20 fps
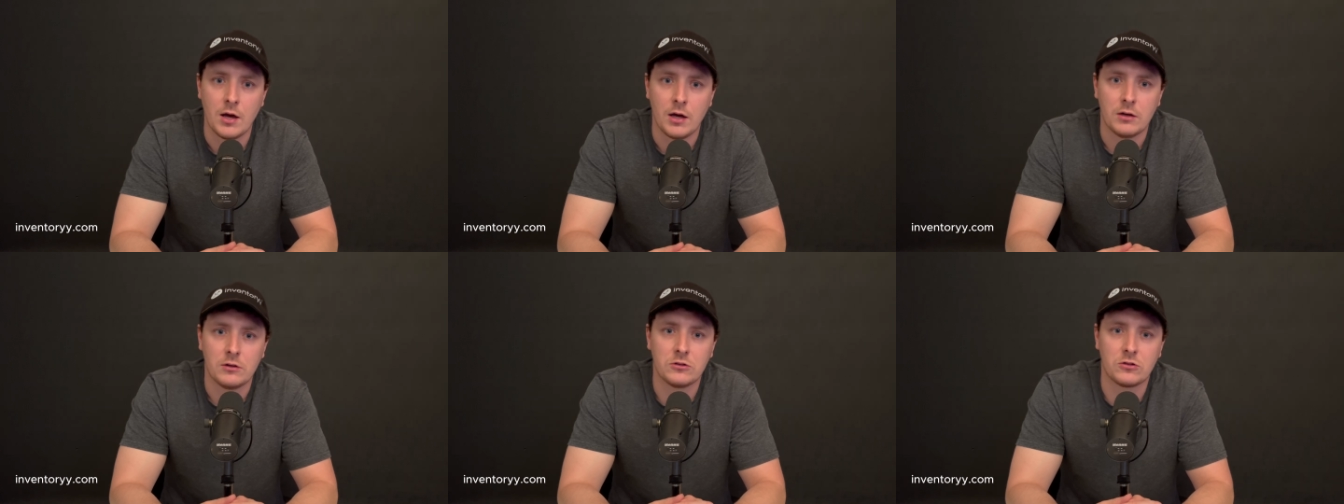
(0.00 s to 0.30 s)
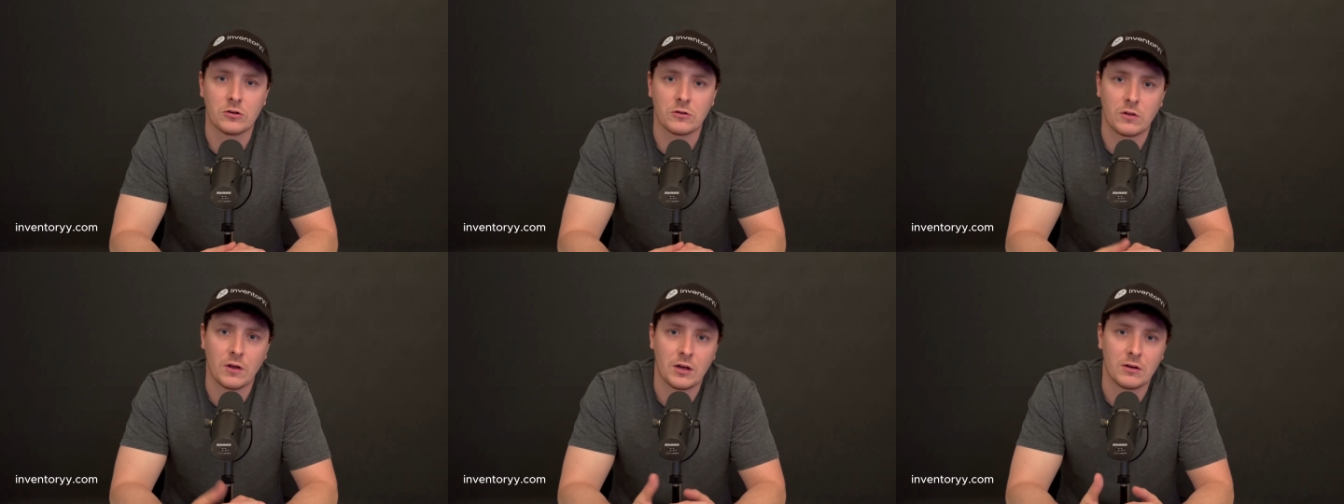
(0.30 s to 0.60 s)
These
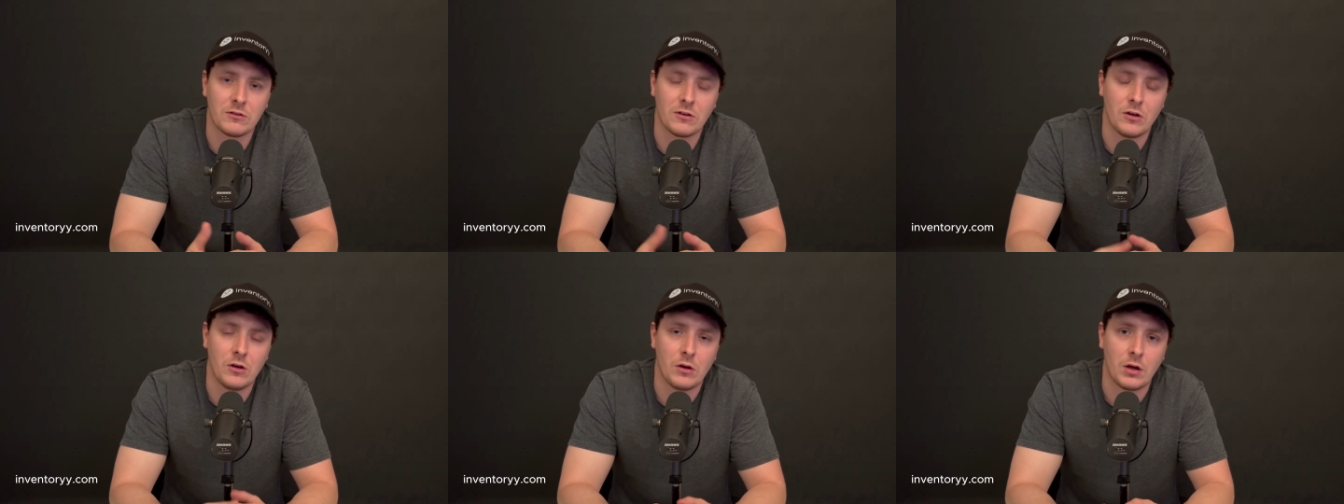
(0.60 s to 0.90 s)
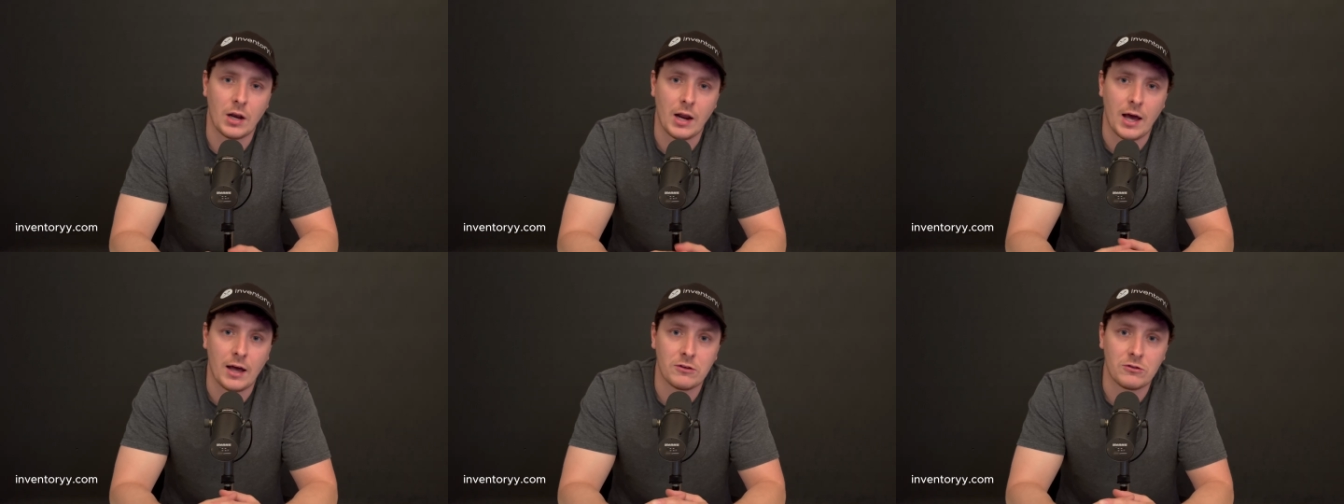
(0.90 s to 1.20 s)
are things that you
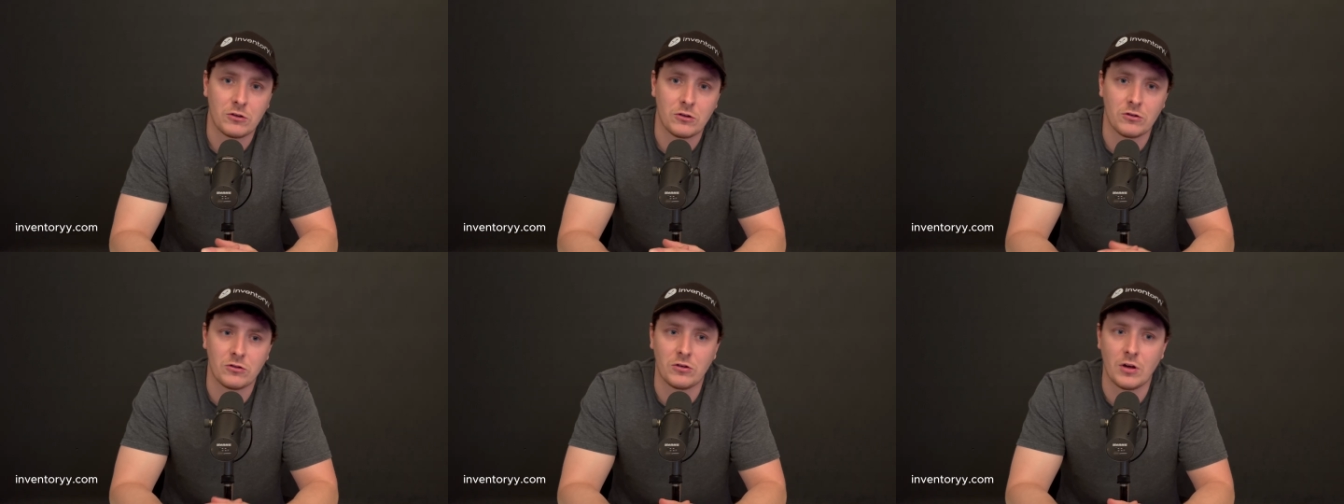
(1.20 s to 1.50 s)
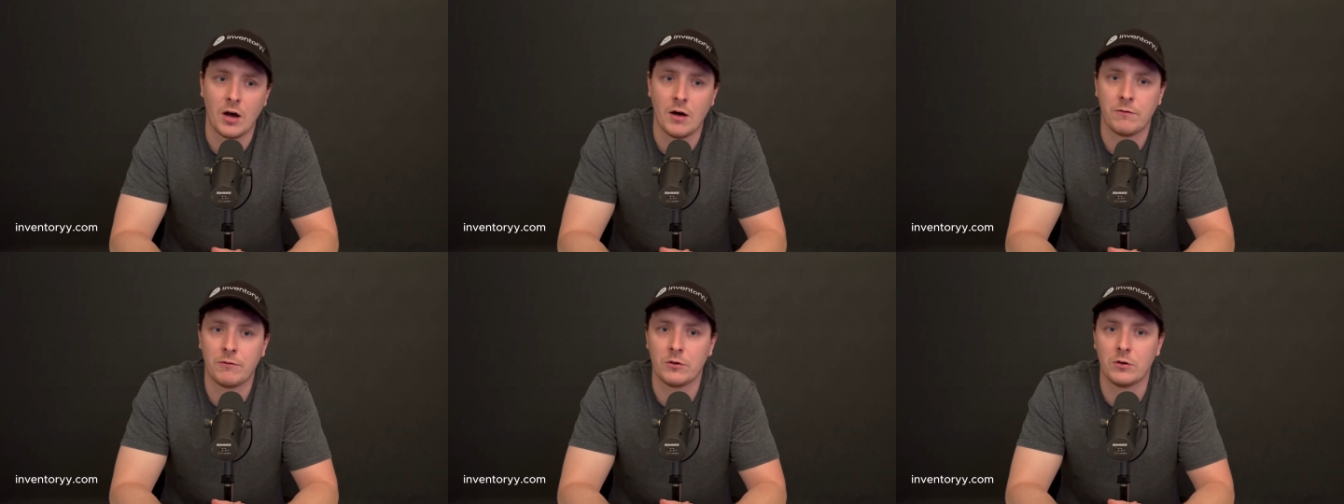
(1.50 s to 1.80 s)
can ask
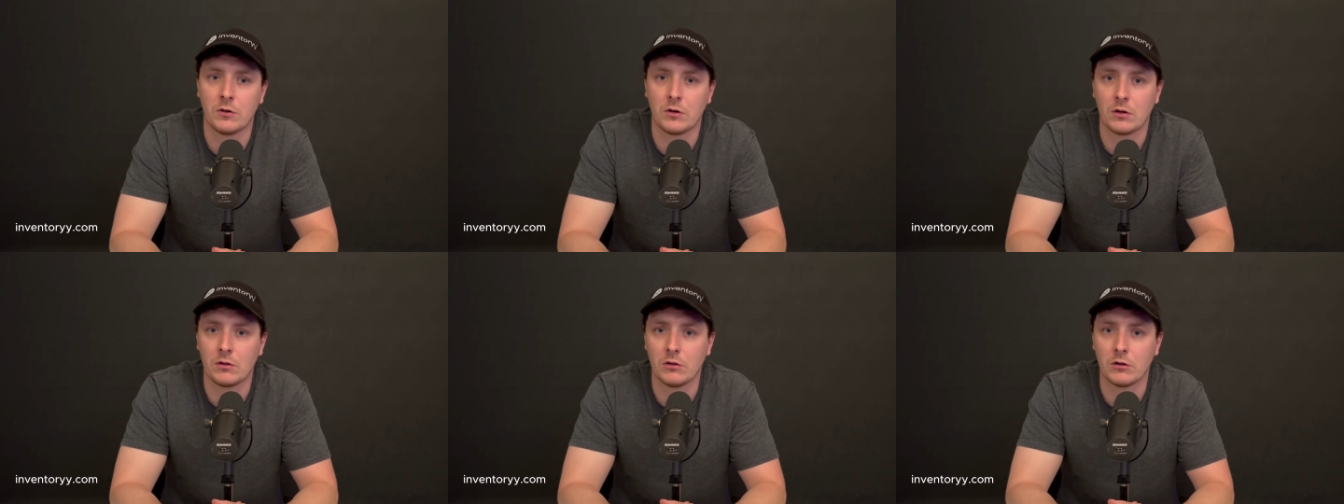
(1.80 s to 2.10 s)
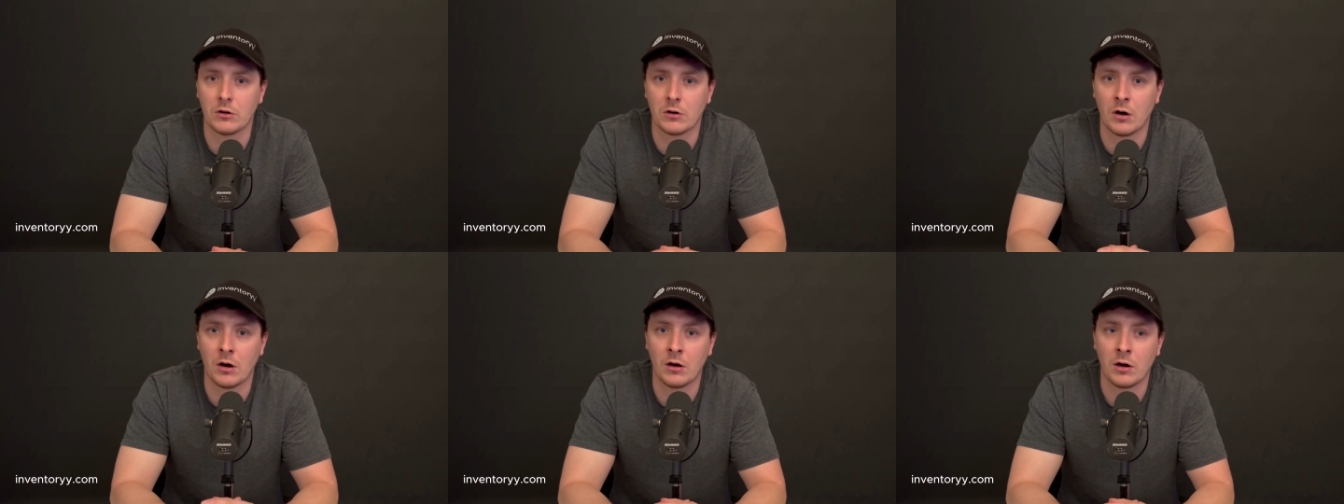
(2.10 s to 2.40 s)
yourself and you can
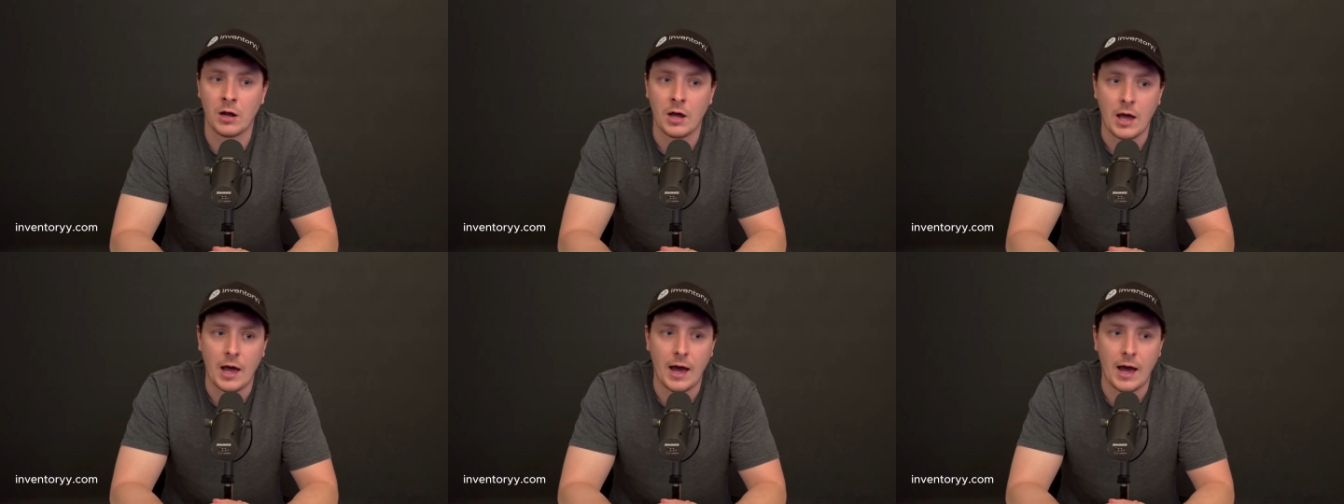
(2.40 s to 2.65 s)
learn